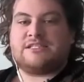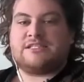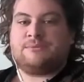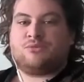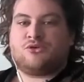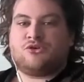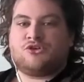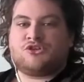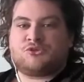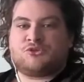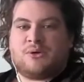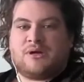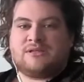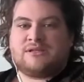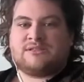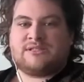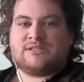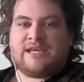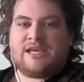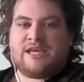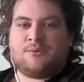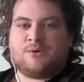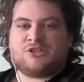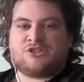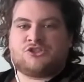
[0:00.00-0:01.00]

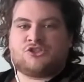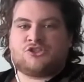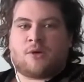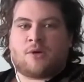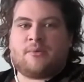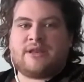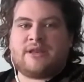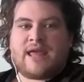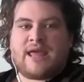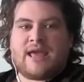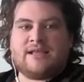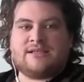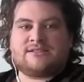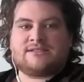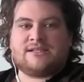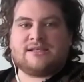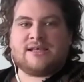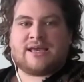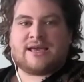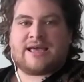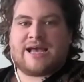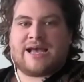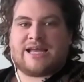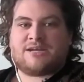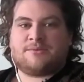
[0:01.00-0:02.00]
bourgeoisie which dominates the
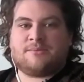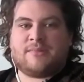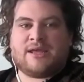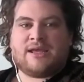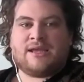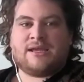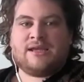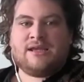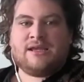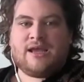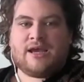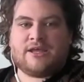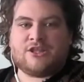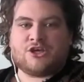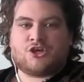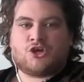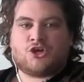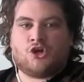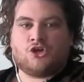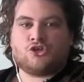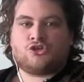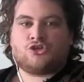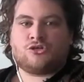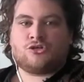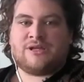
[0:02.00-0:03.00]
academy and the
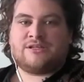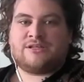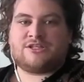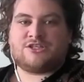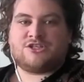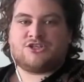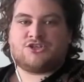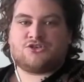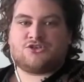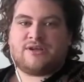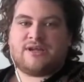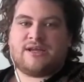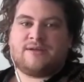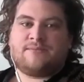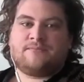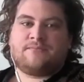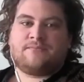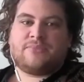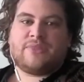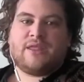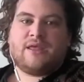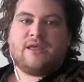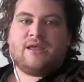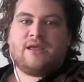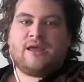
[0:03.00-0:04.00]
cultural industry
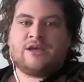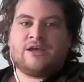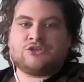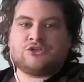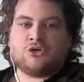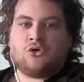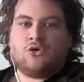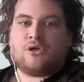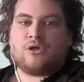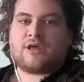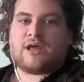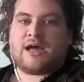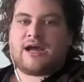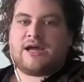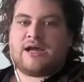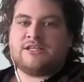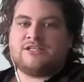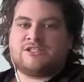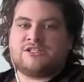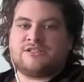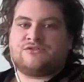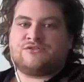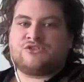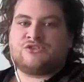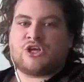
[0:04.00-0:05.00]
has all
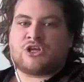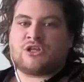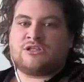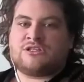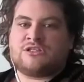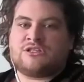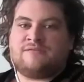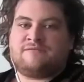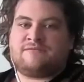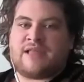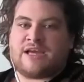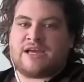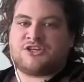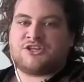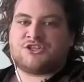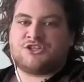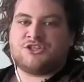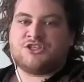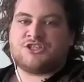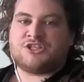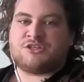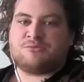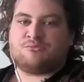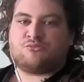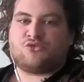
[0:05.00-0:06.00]
kinds of subtle
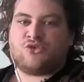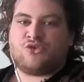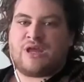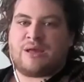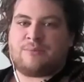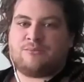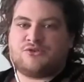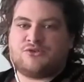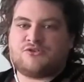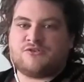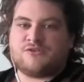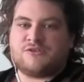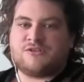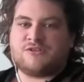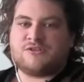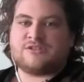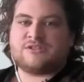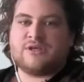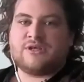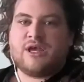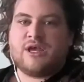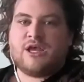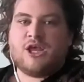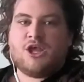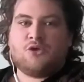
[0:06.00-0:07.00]
deflections and preemptions
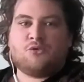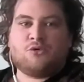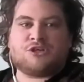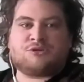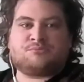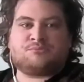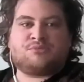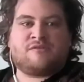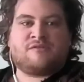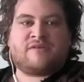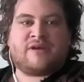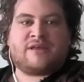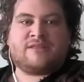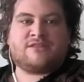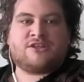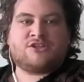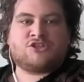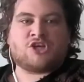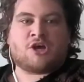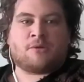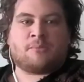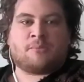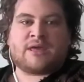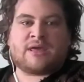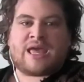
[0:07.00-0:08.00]
which prevent the
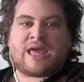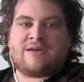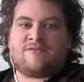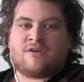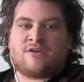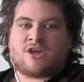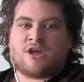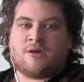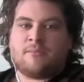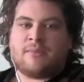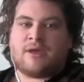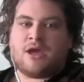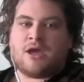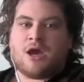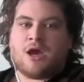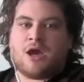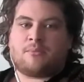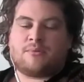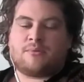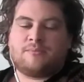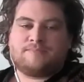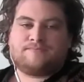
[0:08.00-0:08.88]
topic ever coming up.